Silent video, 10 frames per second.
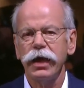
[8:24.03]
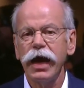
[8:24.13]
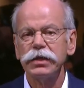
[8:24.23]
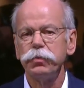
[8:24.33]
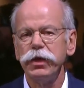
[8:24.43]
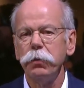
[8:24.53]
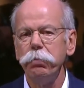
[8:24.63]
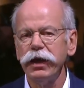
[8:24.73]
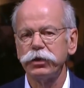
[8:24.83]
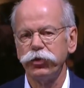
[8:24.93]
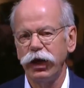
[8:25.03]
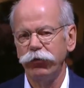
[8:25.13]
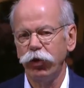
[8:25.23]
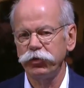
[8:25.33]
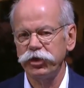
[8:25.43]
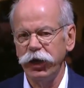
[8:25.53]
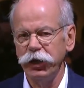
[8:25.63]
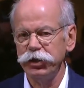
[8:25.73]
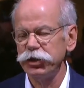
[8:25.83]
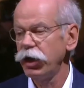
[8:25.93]
has been a big driver of
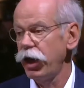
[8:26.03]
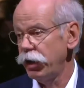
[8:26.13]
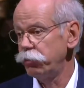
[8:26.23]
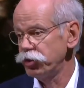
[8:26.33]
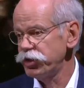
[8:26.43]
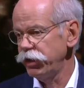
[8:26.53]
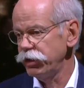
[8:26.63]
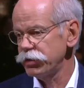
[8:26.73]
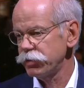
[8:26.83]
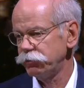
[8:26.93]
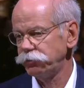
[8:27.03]
change at Mercedes.